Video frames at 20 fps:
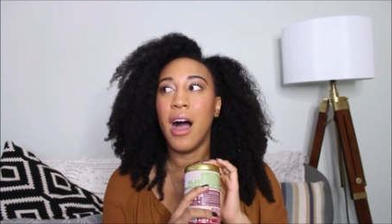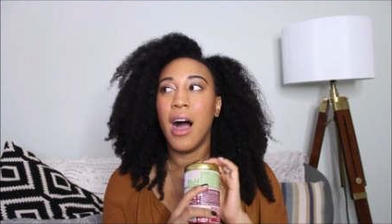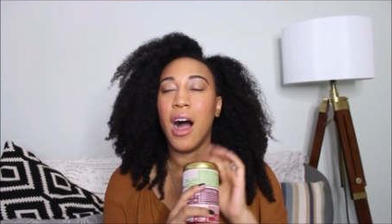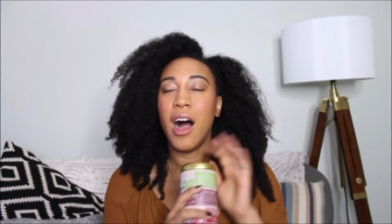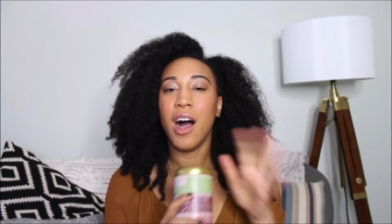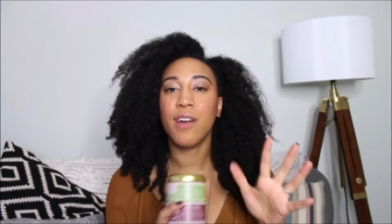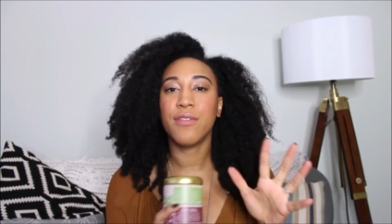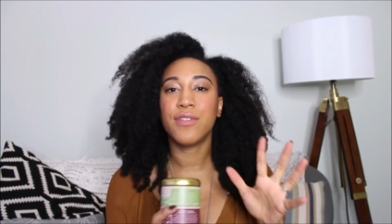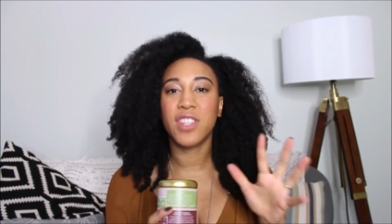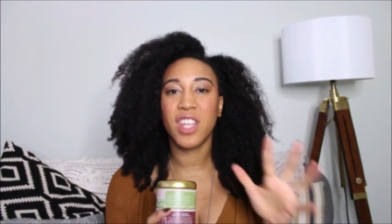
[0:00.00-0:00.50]

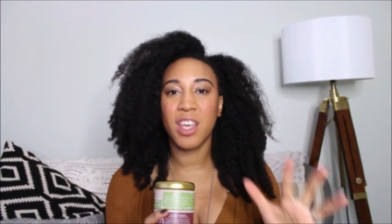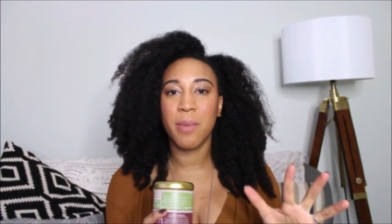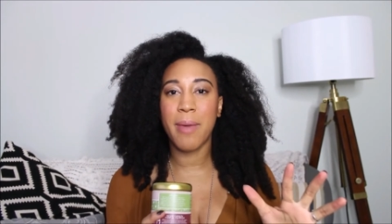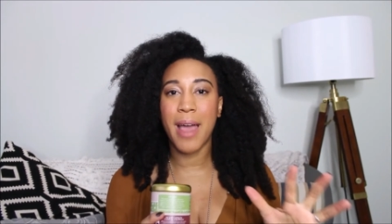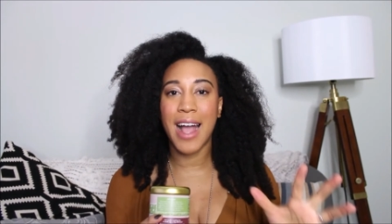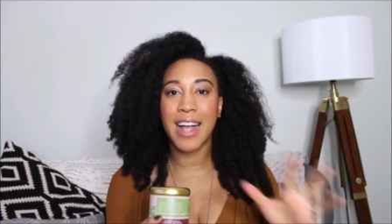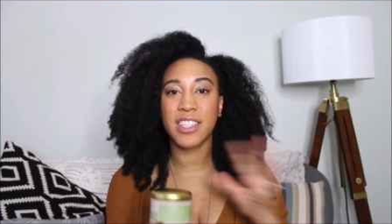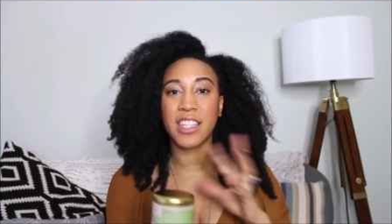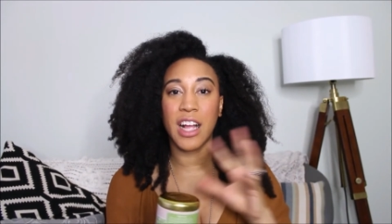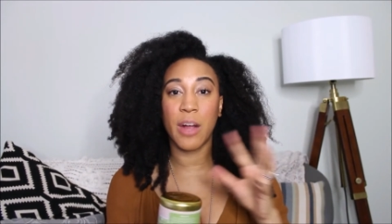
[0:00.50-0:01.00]
of tea
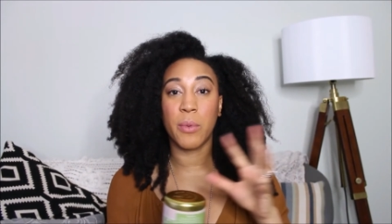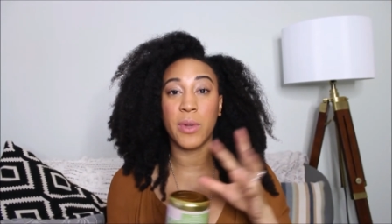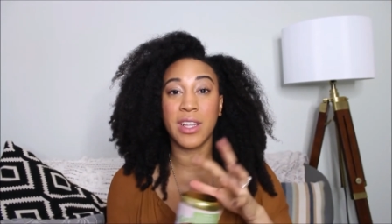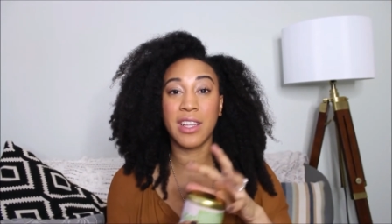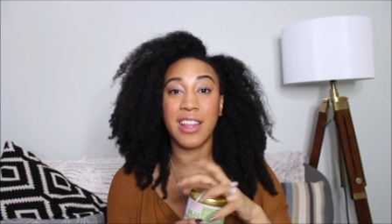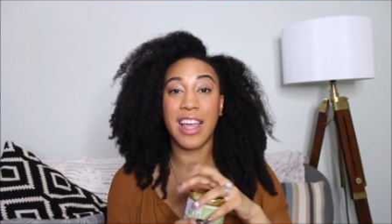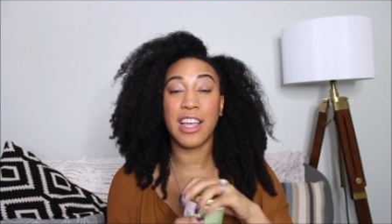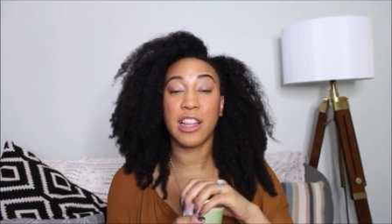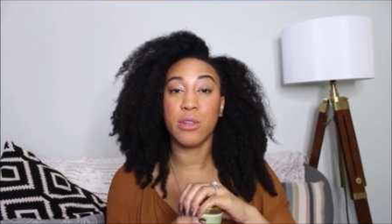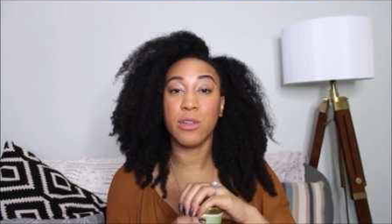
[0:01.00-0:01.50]
bags. I really
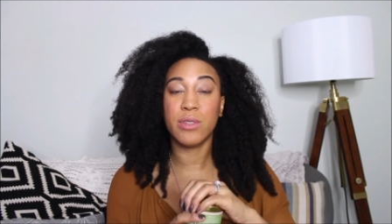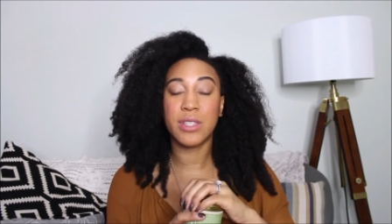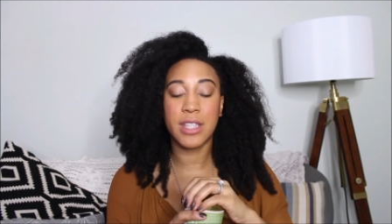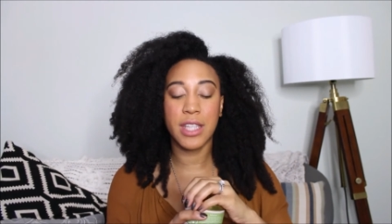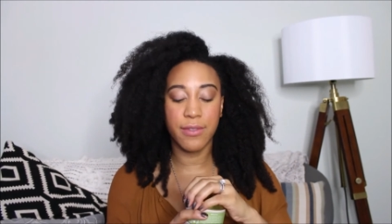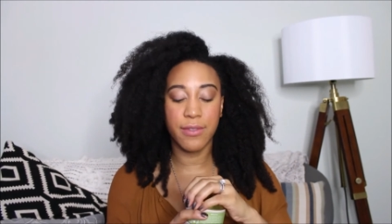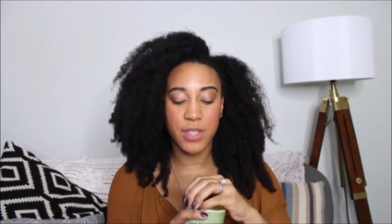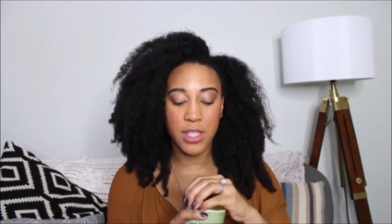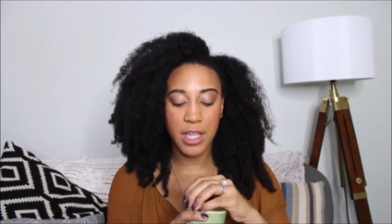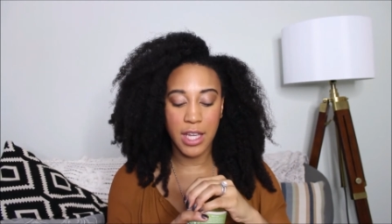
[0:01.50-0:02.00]
like loose
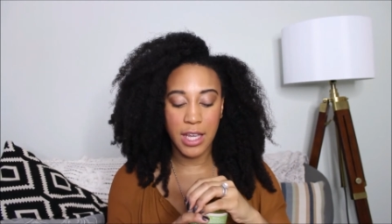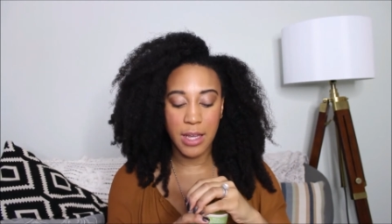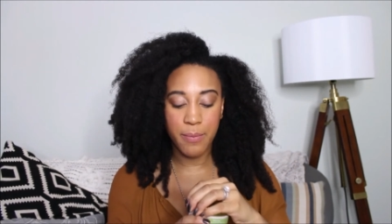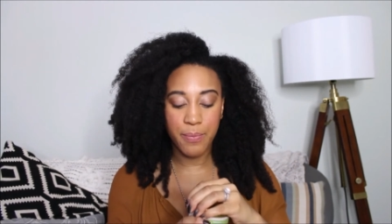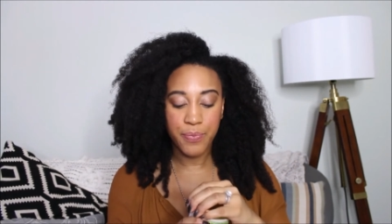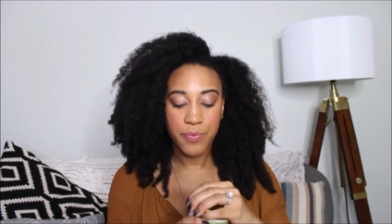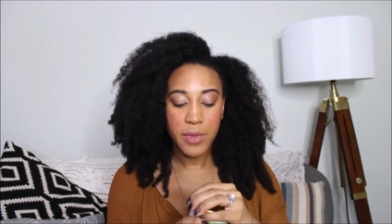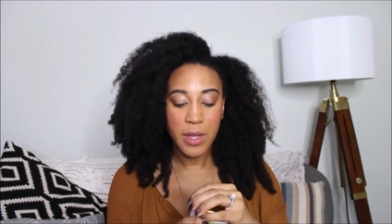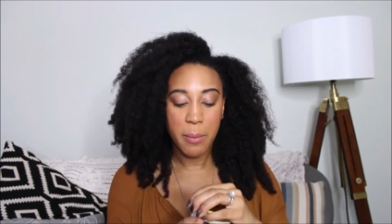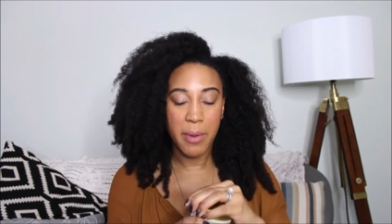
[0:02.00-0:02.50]
leaf
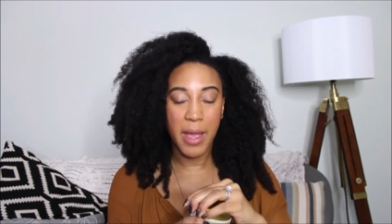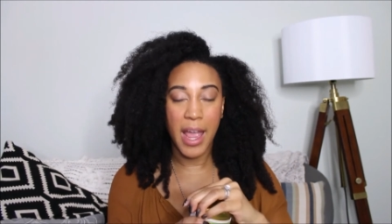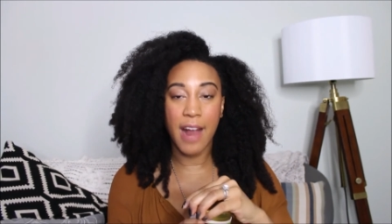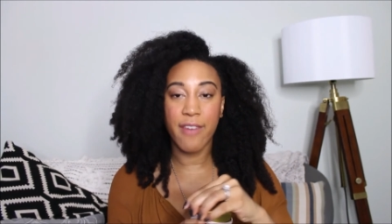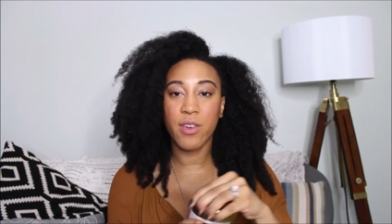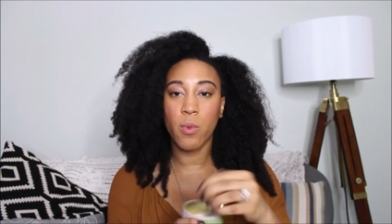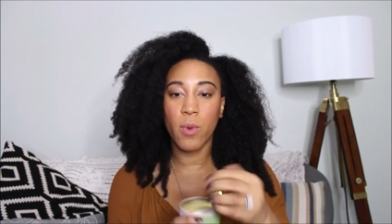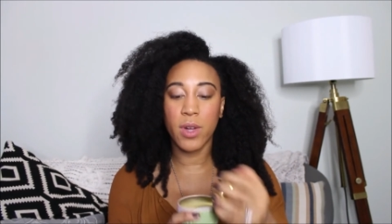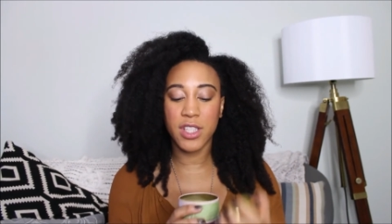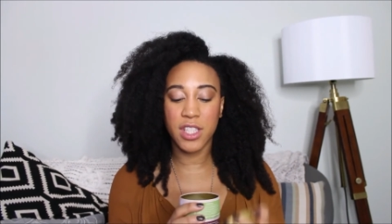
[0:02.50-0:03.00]
tea, but
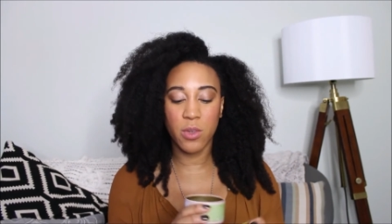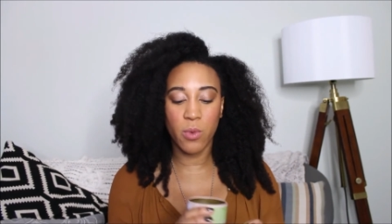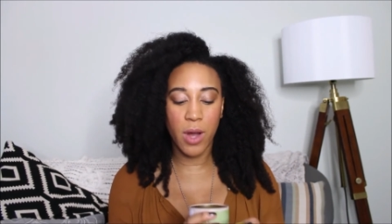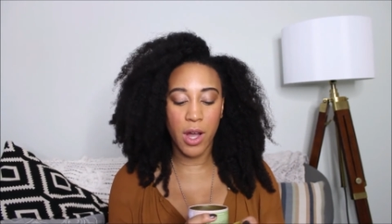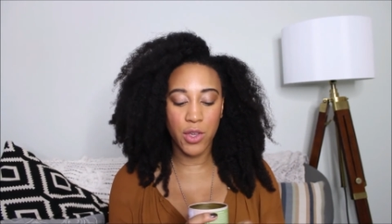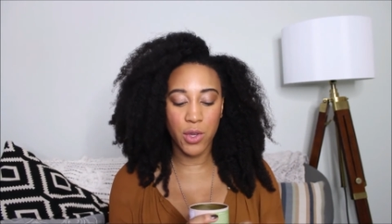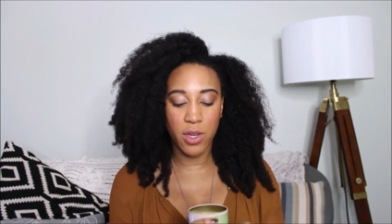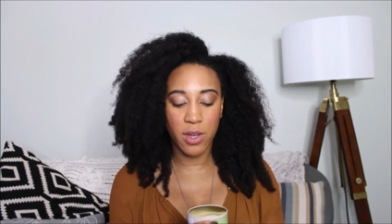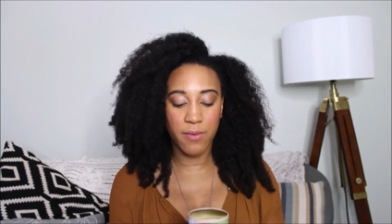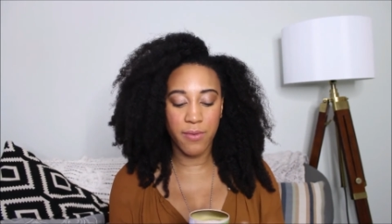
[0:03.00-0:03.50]
every once in a
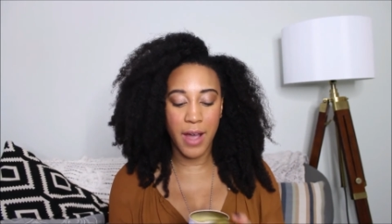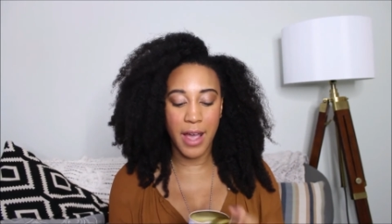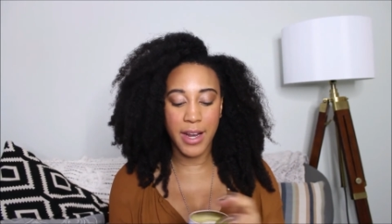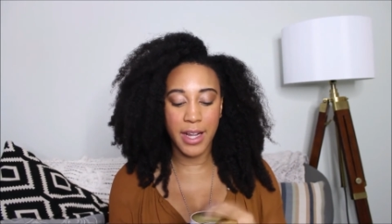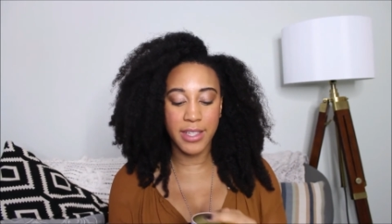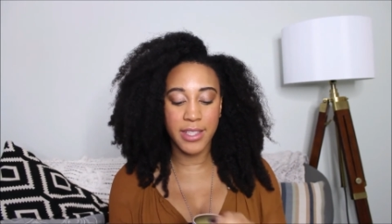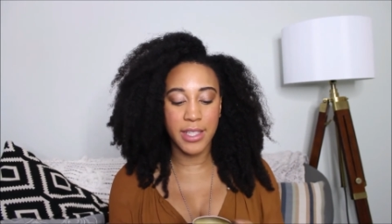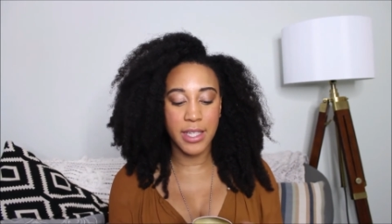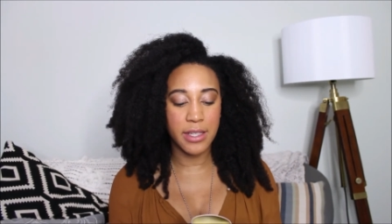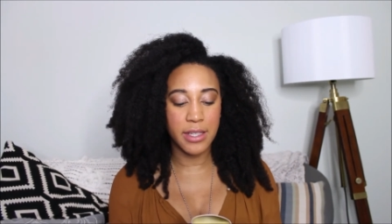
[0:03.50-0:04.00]
while you can find
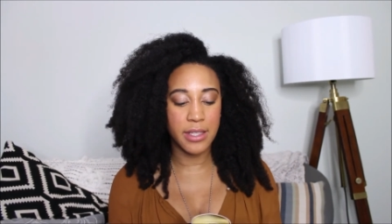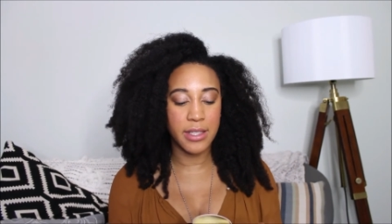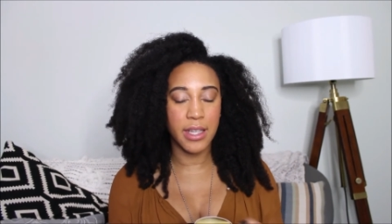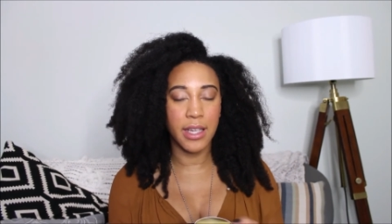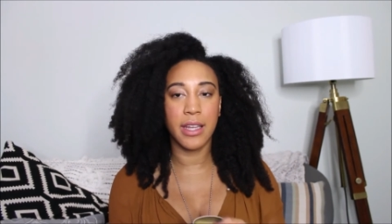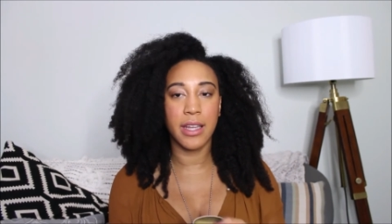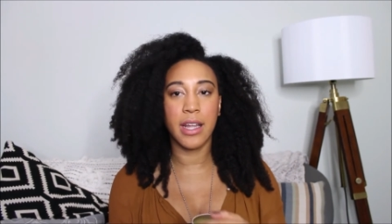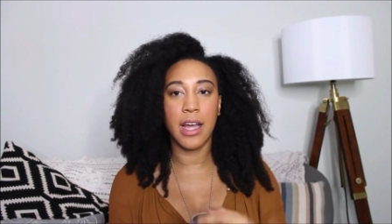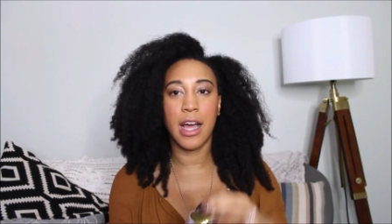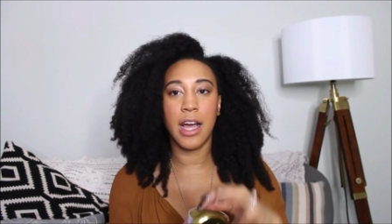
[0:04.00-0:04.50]
a
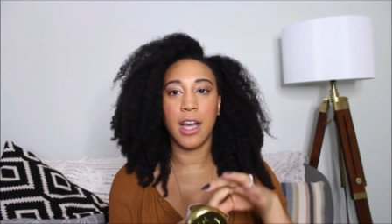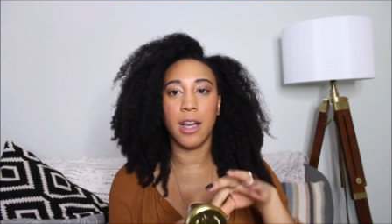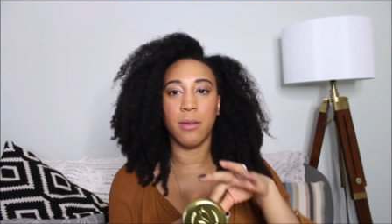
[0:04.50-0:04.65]
decent,